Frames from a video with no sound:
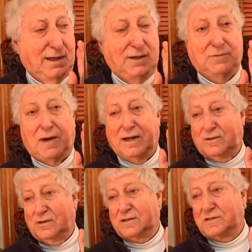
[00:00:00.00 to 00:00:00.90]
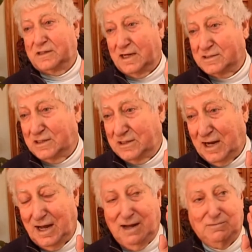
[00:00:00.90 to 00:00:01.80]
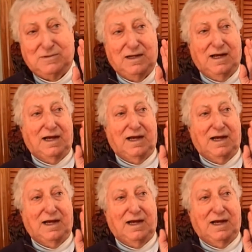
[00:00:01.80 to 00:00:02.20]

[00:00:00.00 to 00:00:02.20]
and you might do this a dozen times,